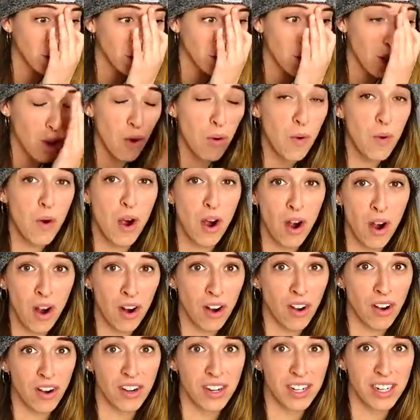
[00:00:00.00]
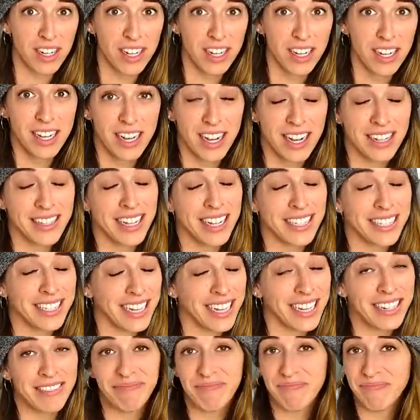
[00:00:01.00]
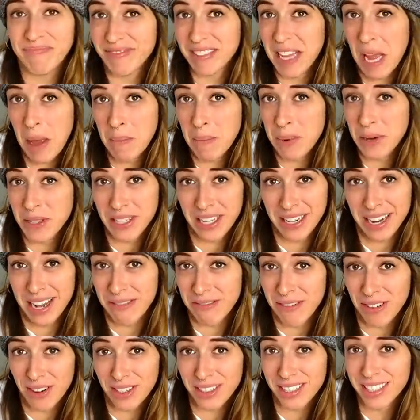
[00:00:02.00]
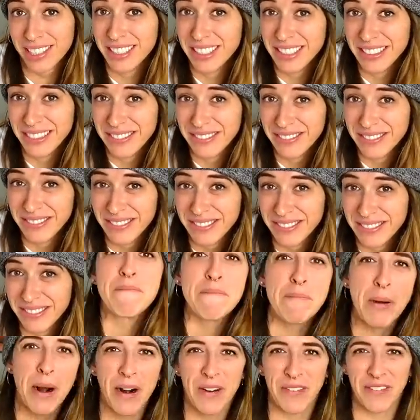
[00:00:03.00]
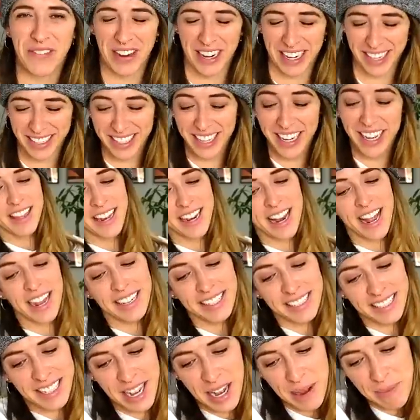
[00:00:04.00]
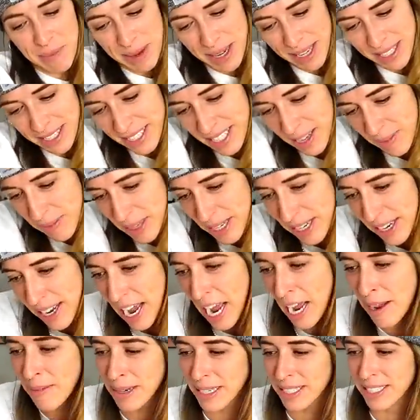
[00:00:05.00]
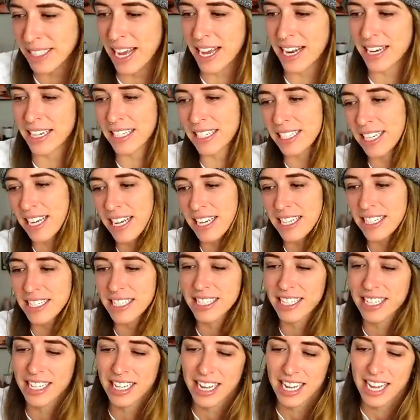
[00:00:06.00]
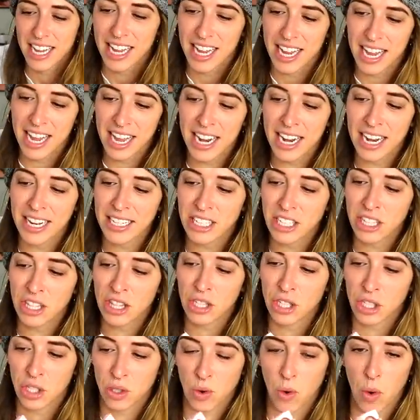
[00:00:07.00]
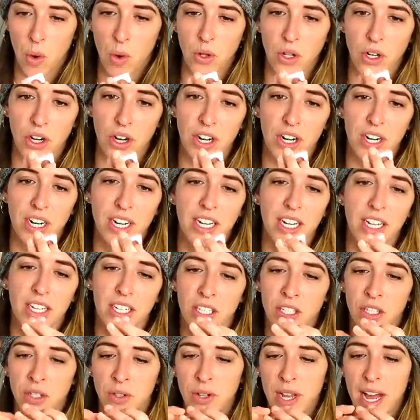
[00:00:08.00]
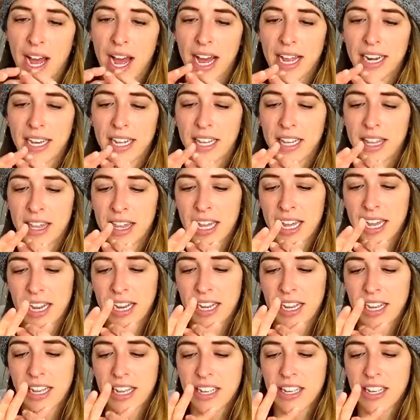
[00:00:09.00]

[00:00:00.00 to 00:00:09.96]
so hard. And that's like 10% effort. Fixed it. Perfect. The next up is something I'm excited to test. And it's the scroller doodad thing.